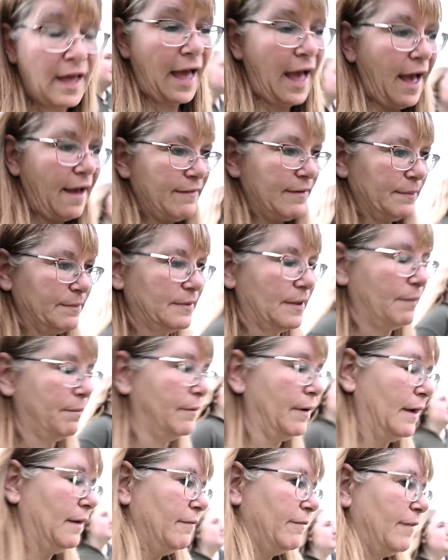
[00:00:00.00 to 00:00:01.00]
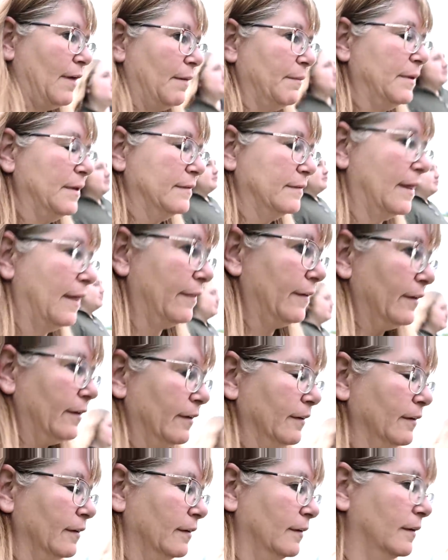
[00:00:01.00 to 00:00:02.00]
have him separated from his
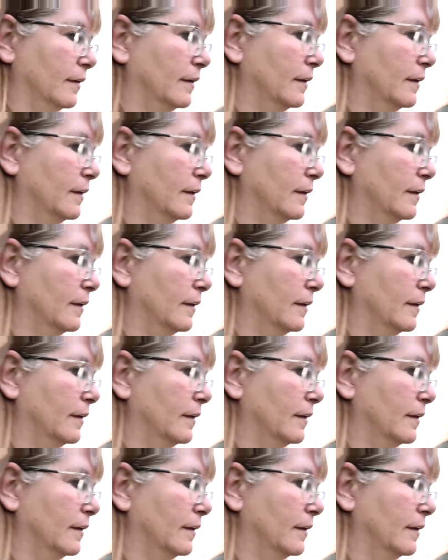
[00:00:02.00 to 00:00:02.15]
other